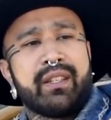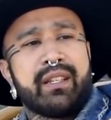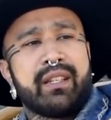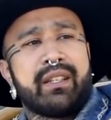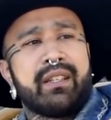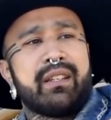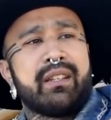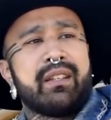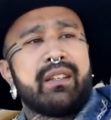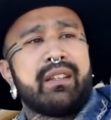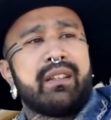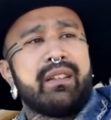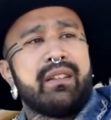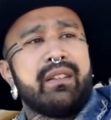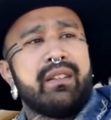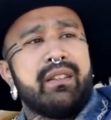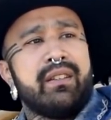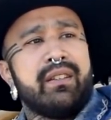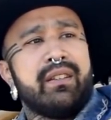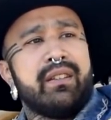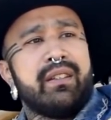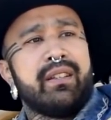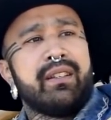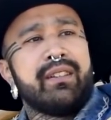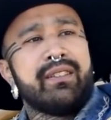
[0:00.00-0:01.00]
a
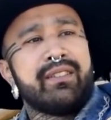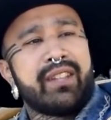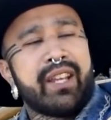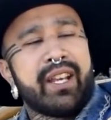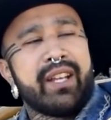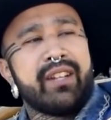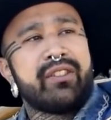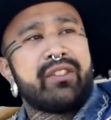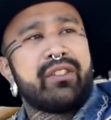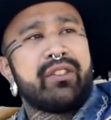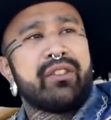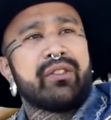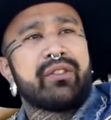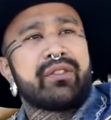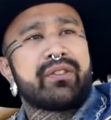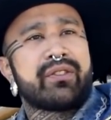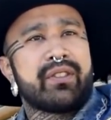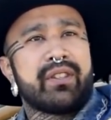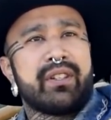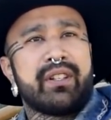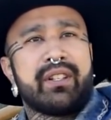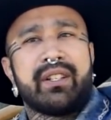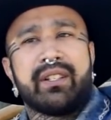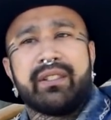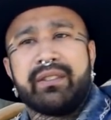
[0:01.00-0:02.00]
intentional
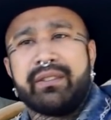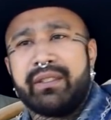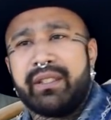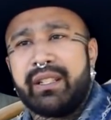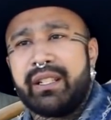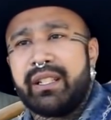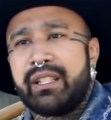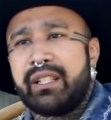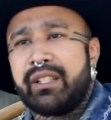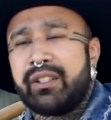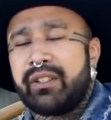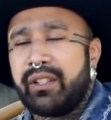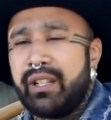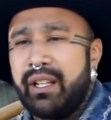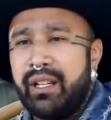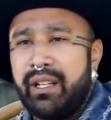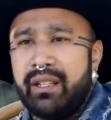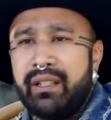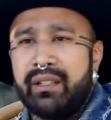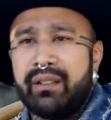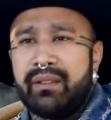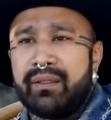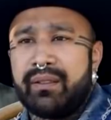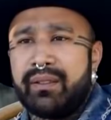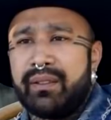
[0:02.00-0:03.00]
song that I
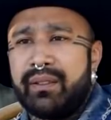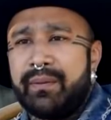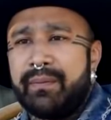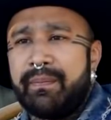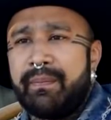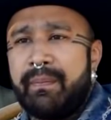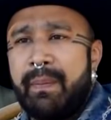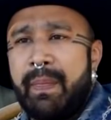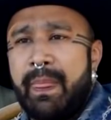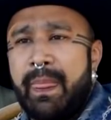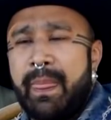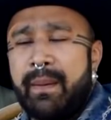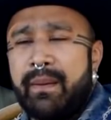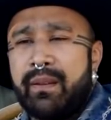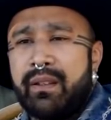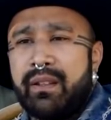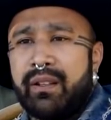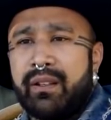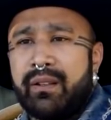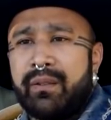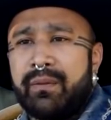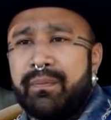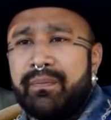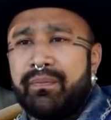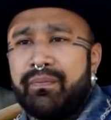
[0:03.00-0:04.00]
create. You
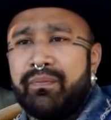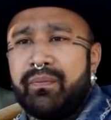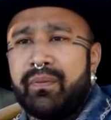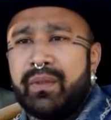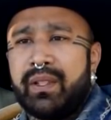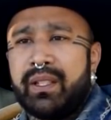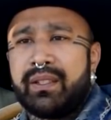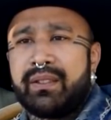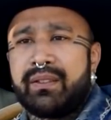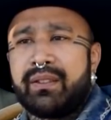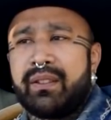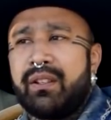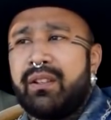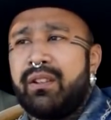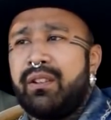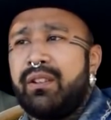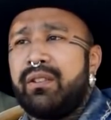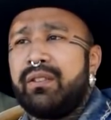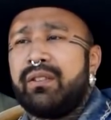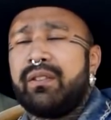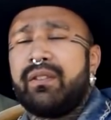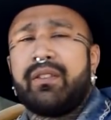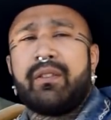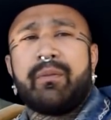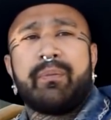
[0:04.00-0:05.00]
know, it's
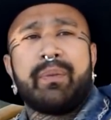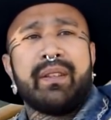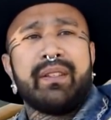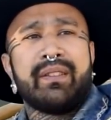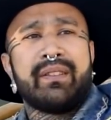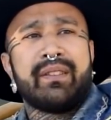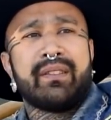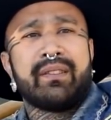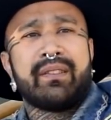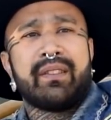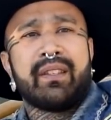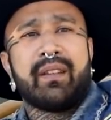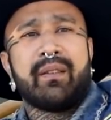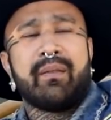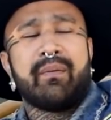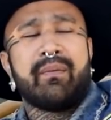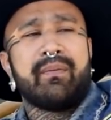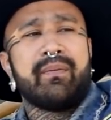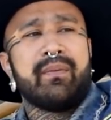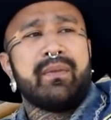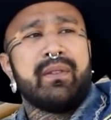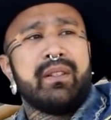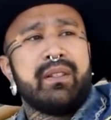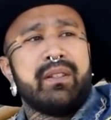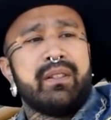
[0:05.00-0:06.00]
all of the pieces that
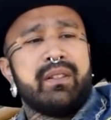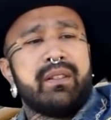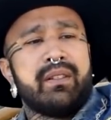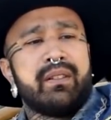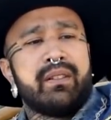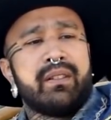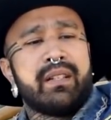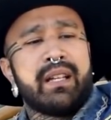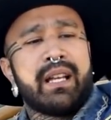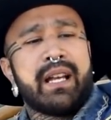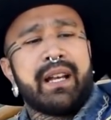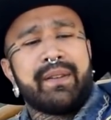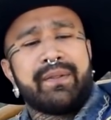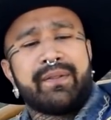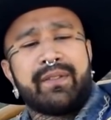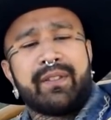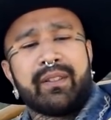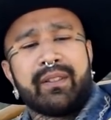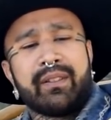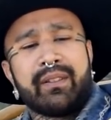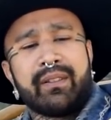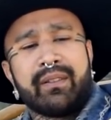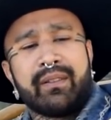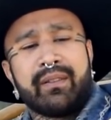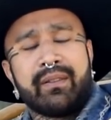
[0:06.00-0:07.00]
have
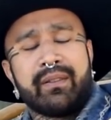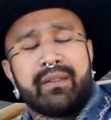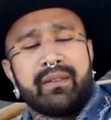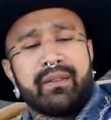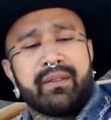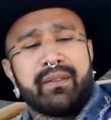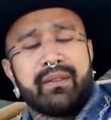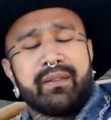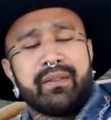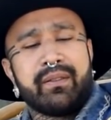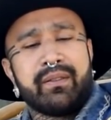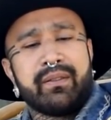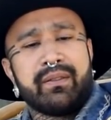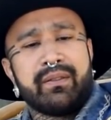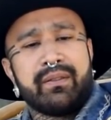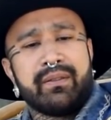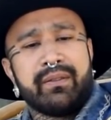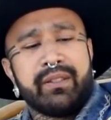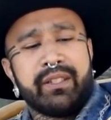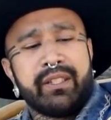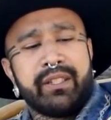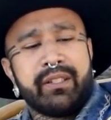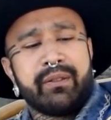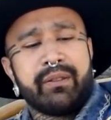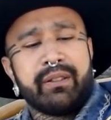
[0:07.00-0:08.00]
to
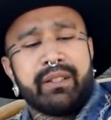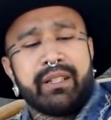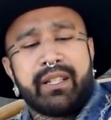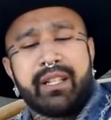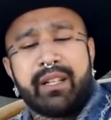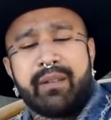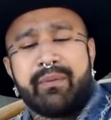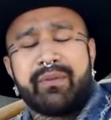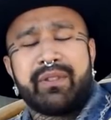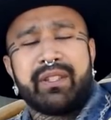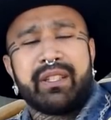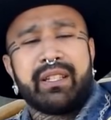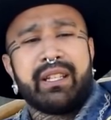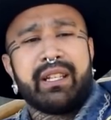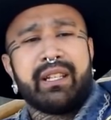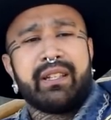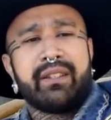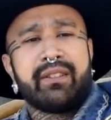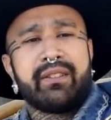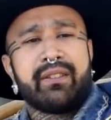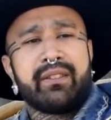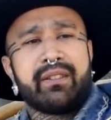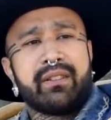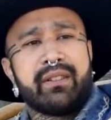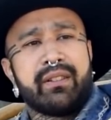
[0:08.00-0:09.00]
literally come
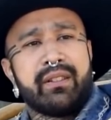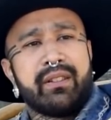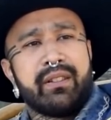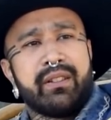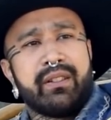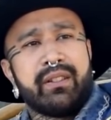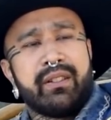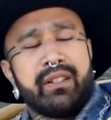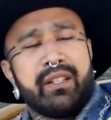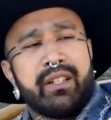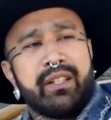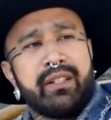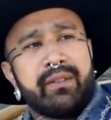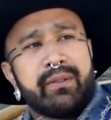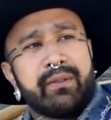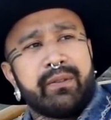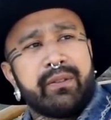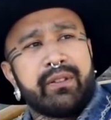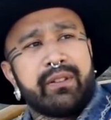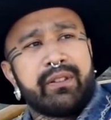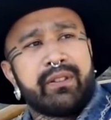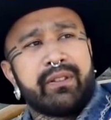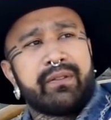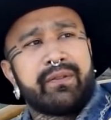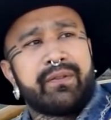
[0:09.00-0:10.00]
together in
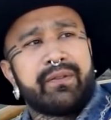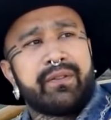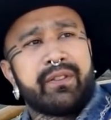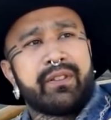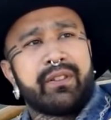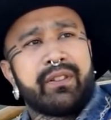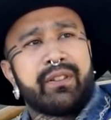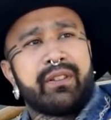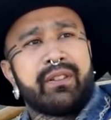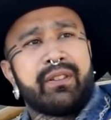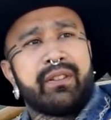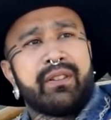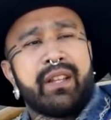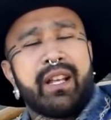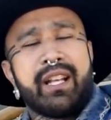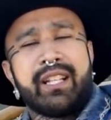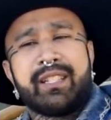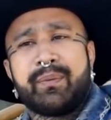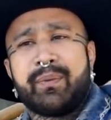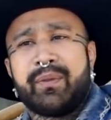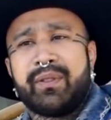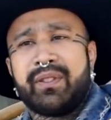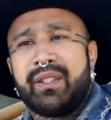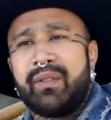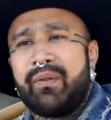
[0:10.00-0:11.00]
order for that
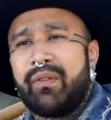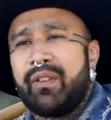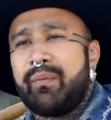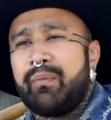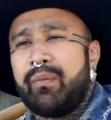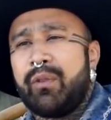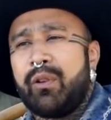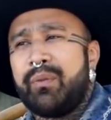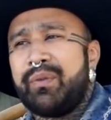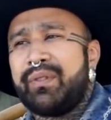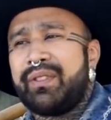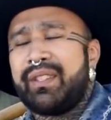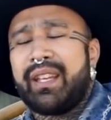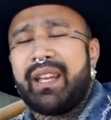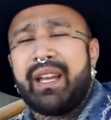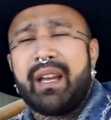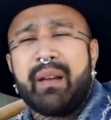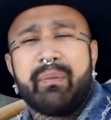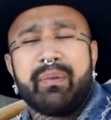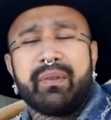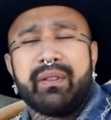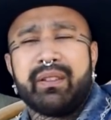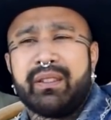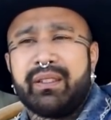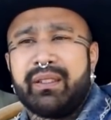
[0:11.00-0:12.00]
specific moment to
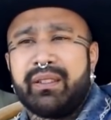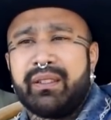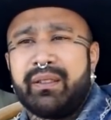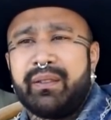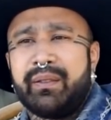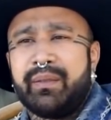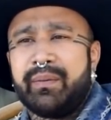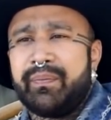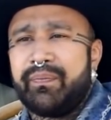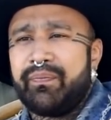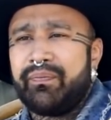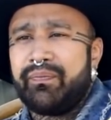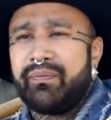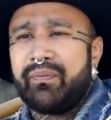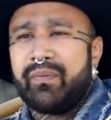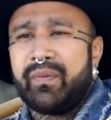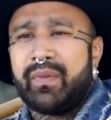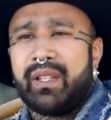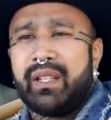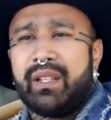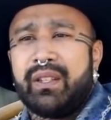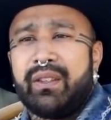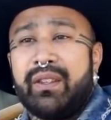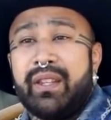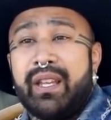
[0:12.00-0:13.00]
happen.
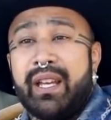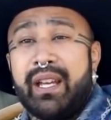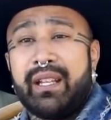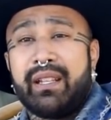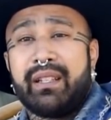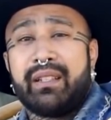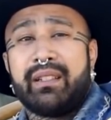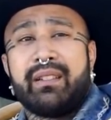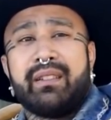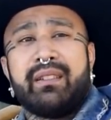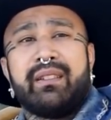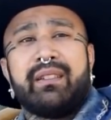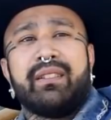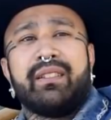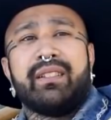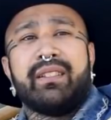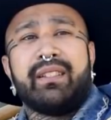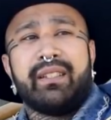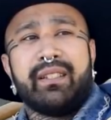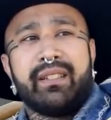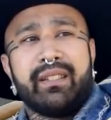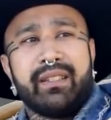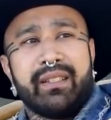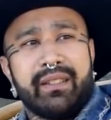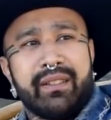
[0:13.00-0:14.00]
And that
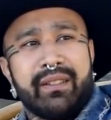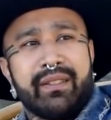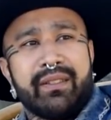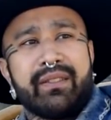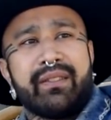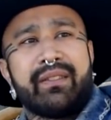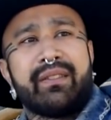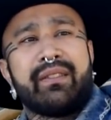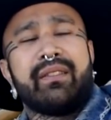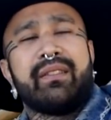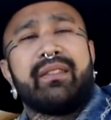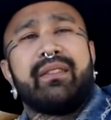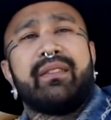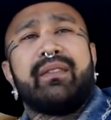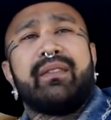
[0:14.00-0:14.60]
is